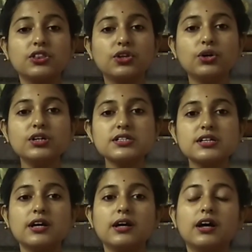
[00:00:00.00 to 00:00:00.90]

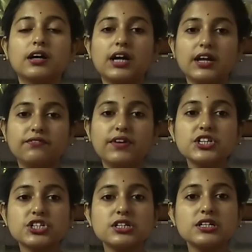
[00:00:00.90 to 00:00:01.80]
those
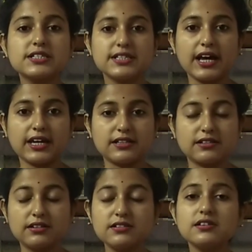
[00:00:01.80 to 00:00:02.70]
conventional
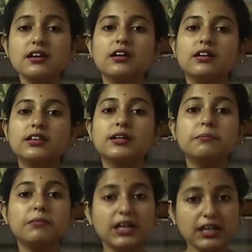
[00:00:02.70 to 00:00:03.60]
signs, the
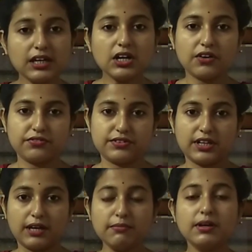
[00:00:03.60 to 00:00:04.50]
meaning of
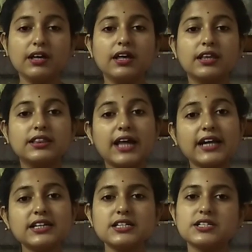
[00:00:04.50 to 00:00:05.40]
them,
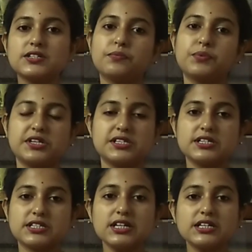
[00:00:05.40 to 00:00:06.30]
that is
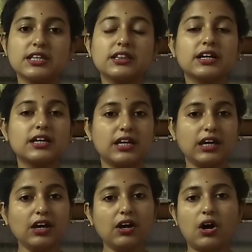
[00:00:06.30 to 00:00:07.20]
represented in the
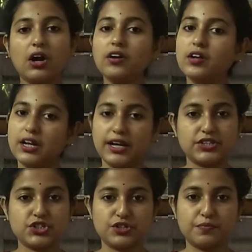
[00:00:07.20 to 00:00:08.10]
key or
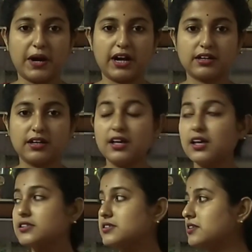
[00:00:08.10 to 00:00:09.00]
legend part.
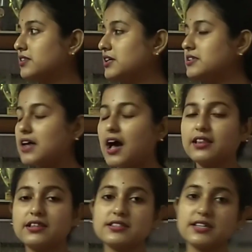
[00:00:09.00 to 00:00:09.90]
So these
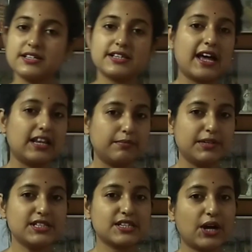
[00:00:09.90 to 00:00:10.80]
are the 6
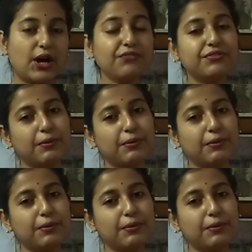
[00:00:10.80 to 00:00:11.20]
elements of